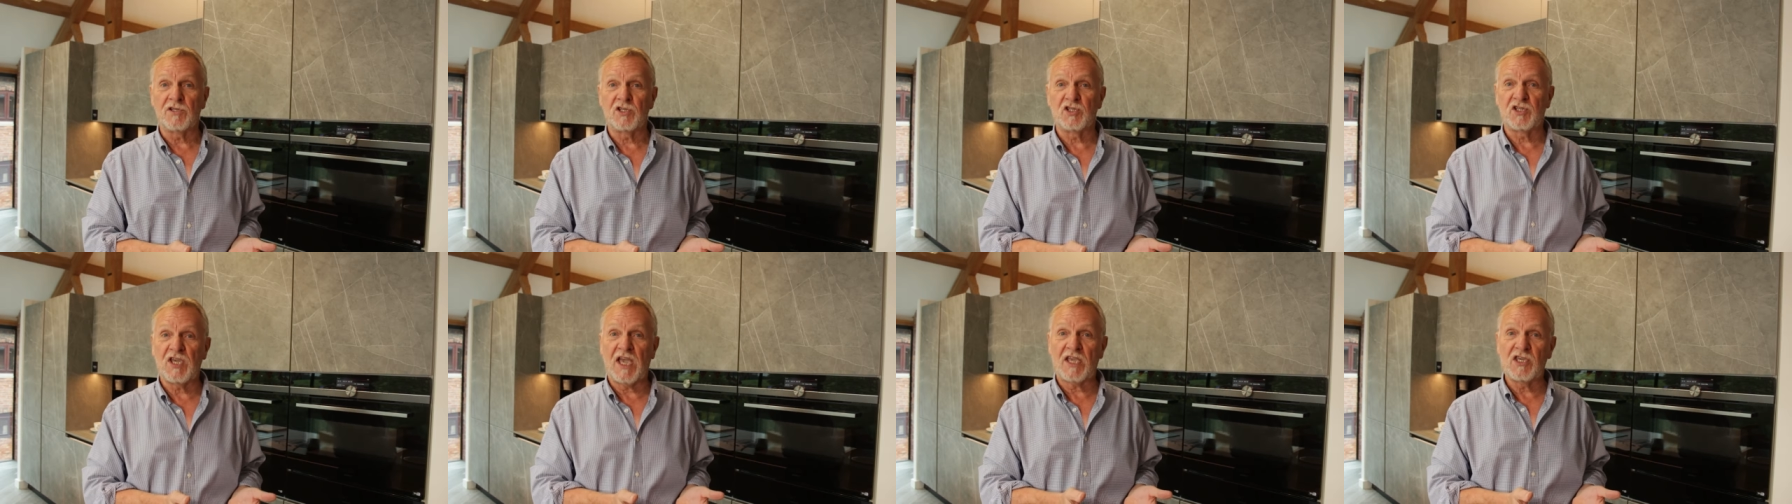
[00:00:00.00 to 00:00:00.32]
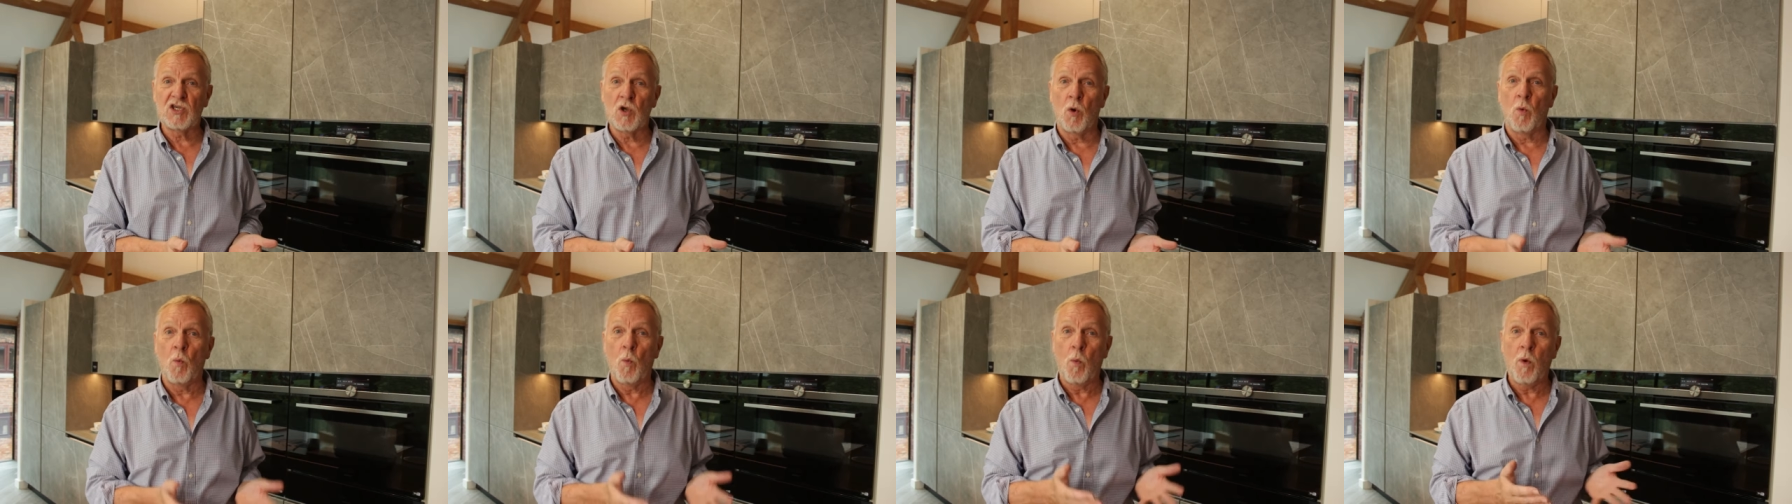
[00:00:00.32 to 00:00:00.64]

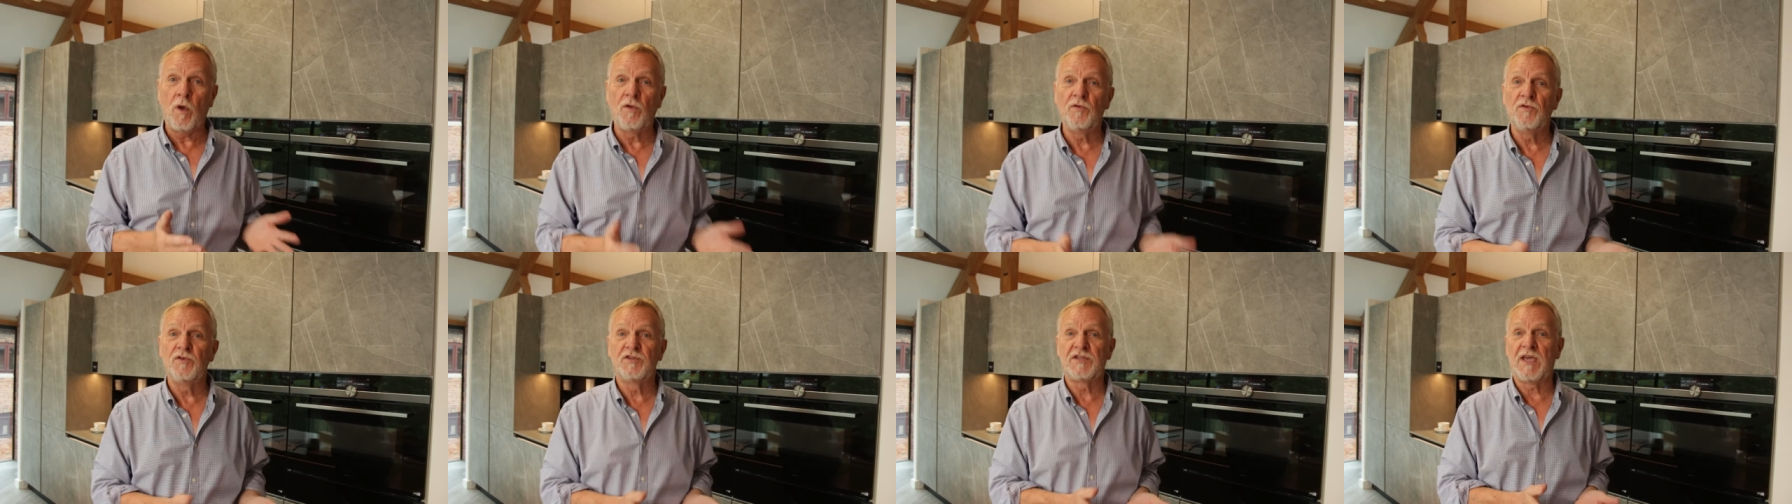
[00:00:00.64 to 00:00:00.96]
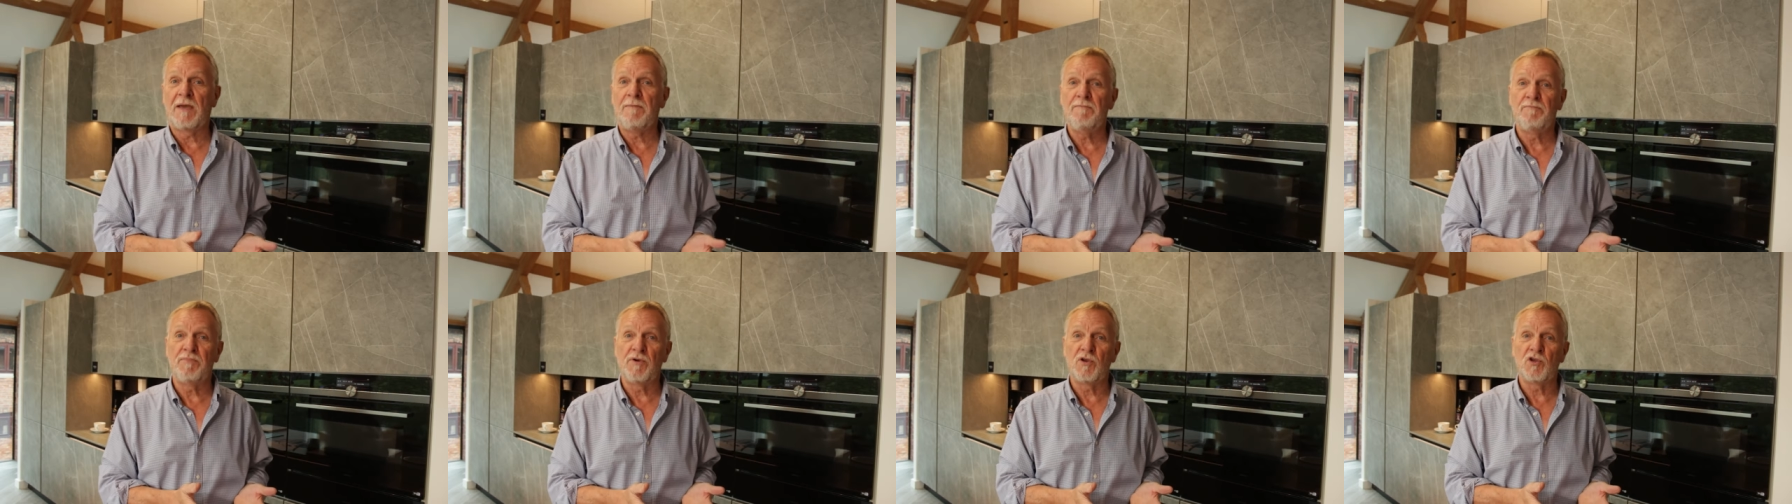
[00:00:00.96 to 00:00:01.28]
set at one
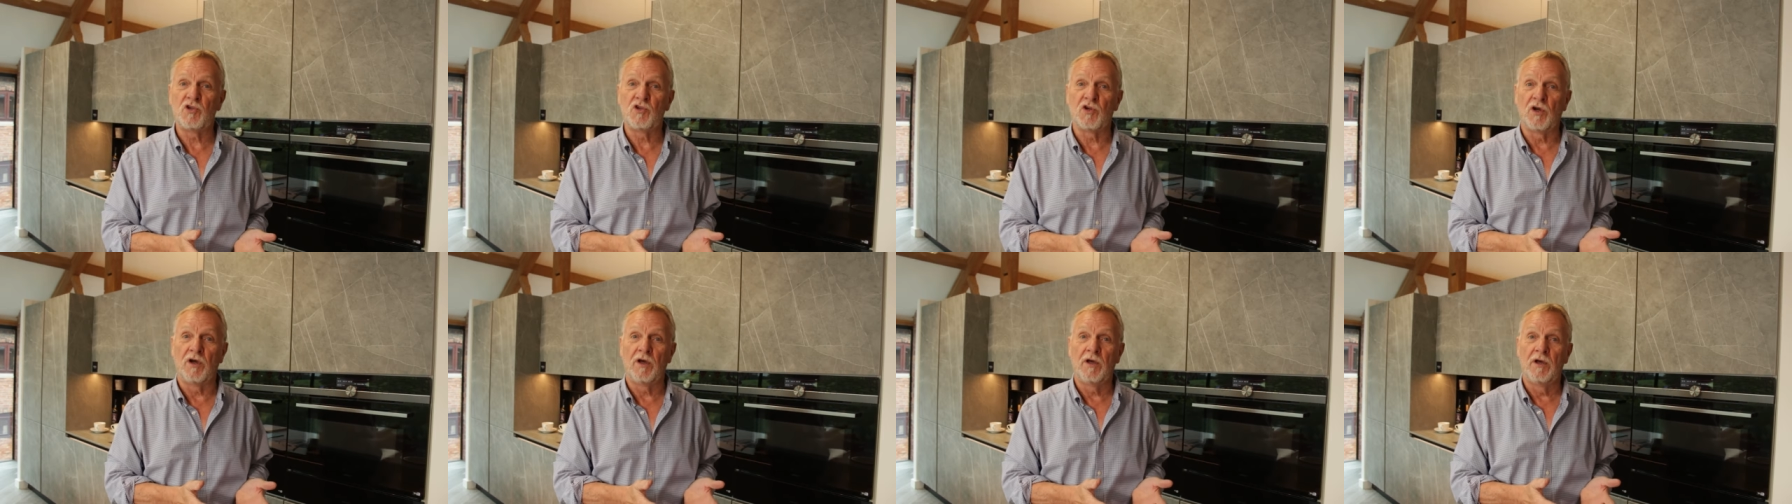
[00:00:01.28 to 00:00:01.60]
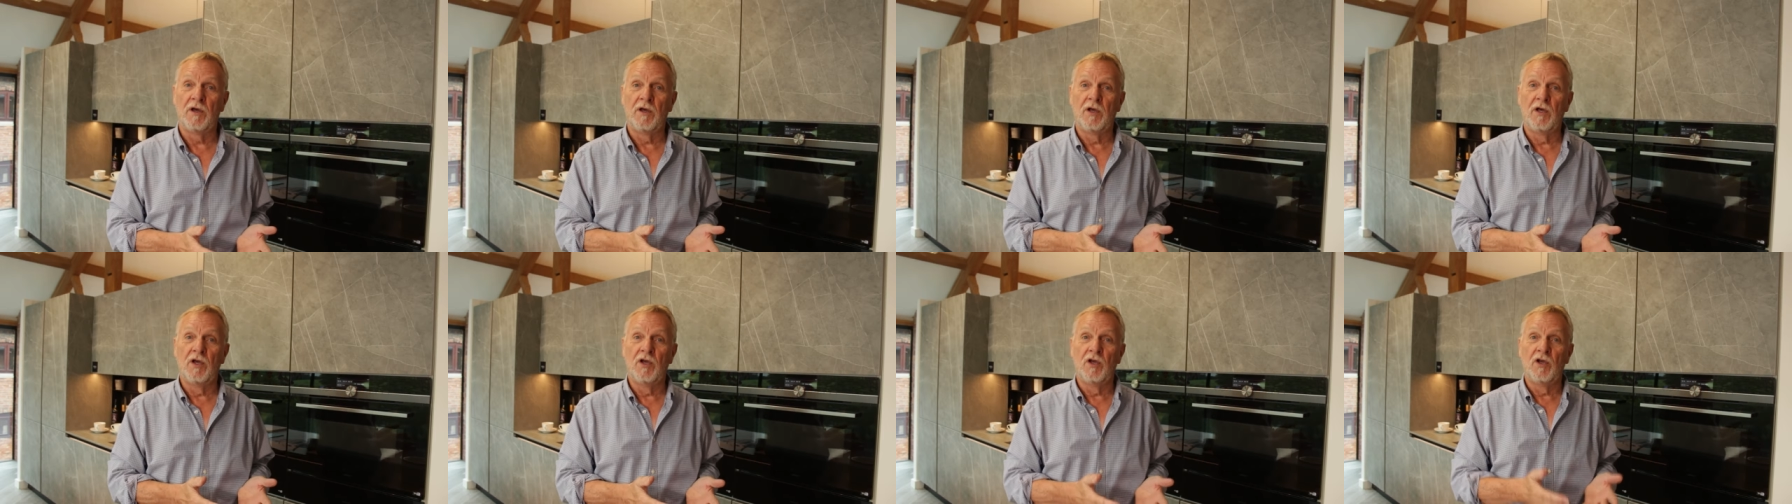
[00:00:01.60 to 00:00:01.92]
temperature
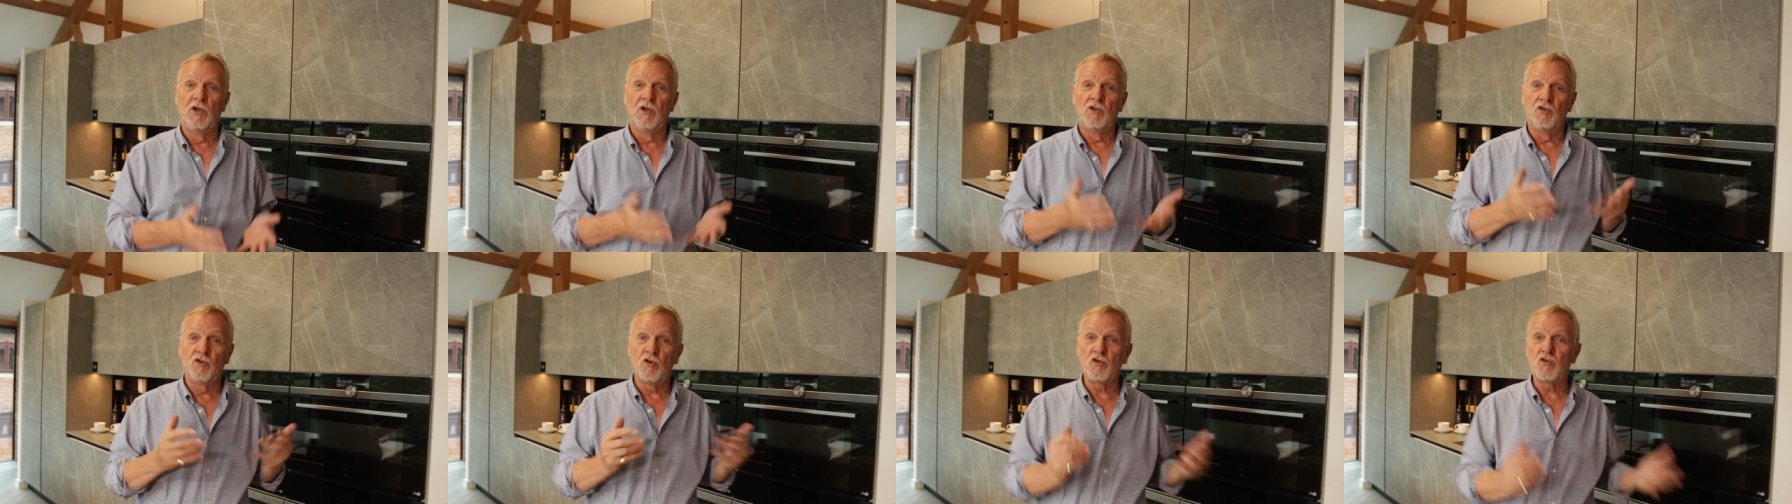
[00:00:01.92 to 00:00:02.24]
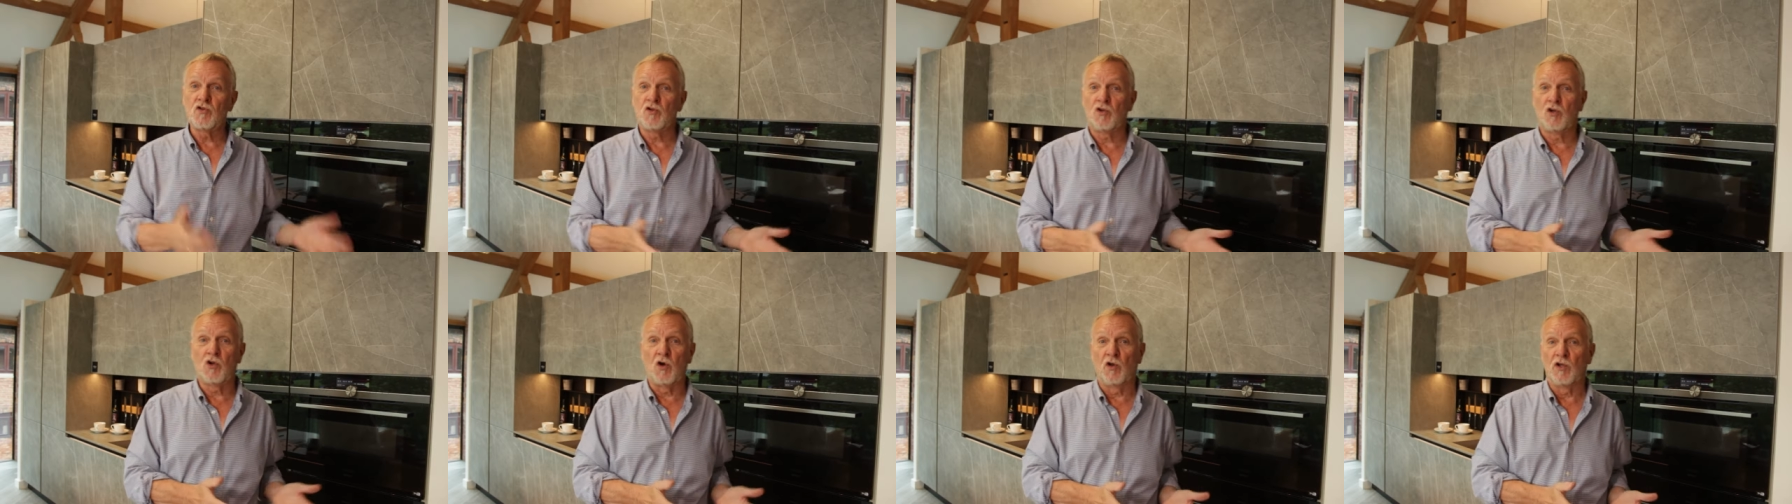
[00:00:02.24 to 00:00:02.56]

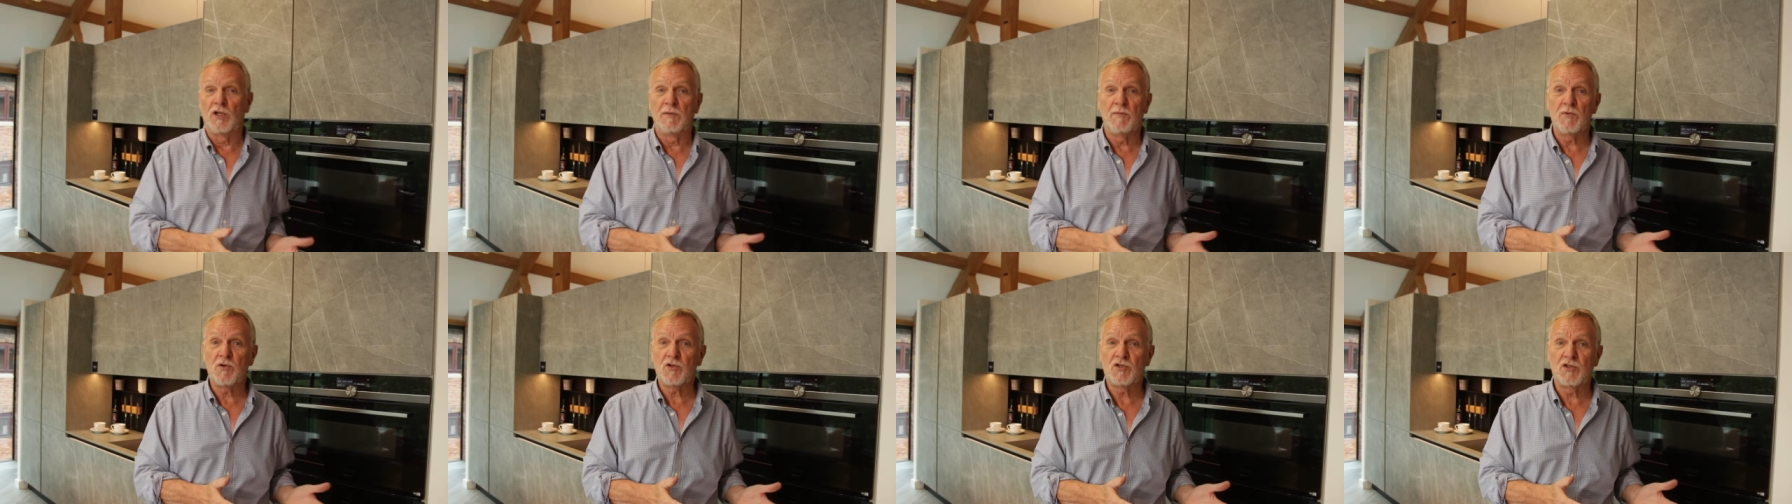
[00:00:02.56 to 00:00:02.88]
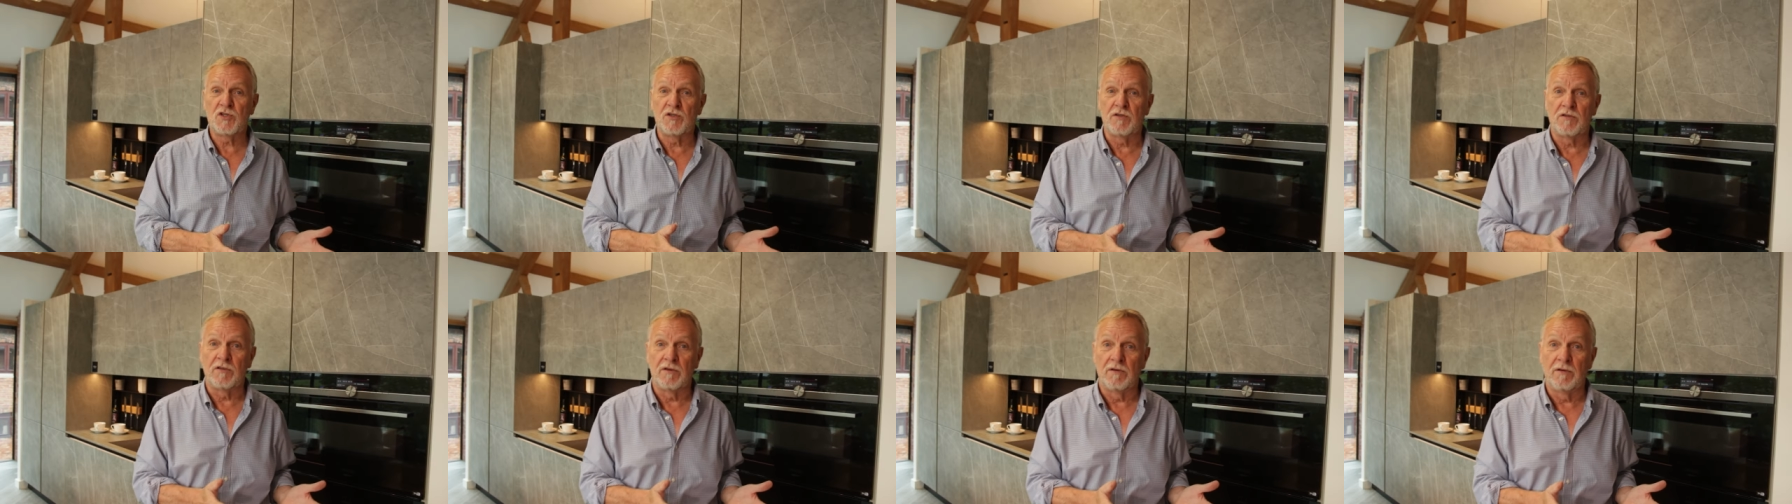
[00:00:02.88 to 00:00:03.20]
doesn't cut the
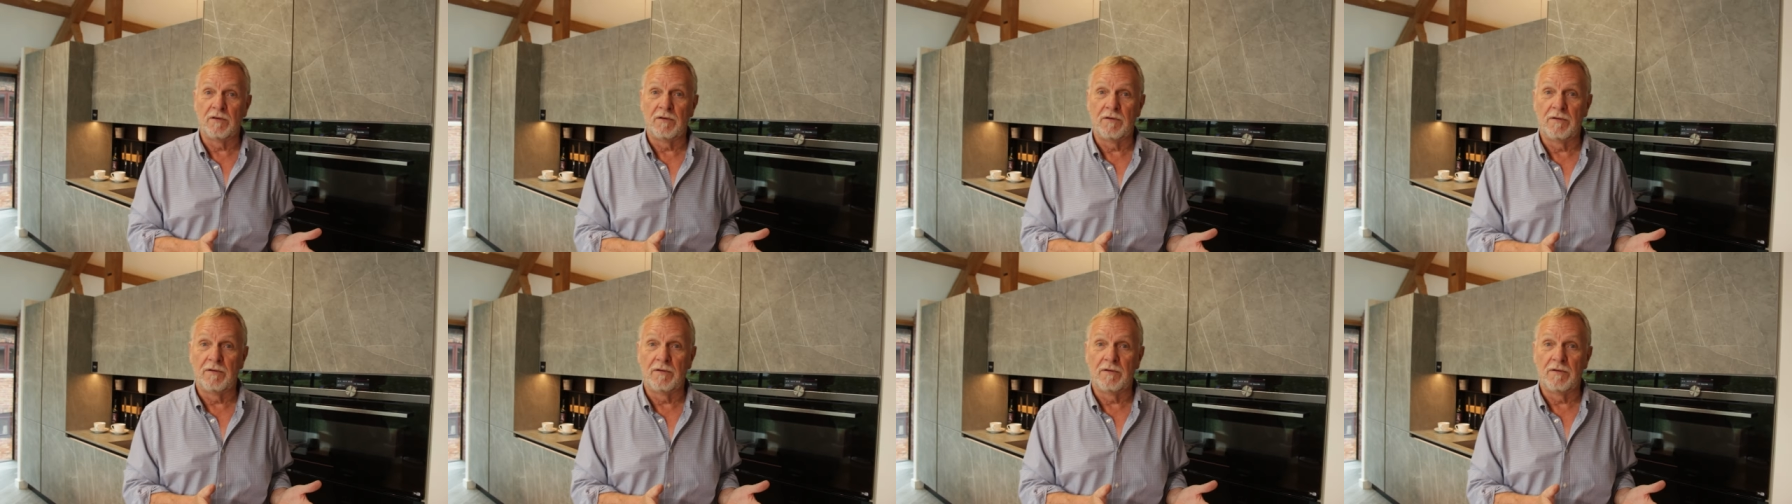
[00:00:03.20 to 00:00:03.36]
mustard.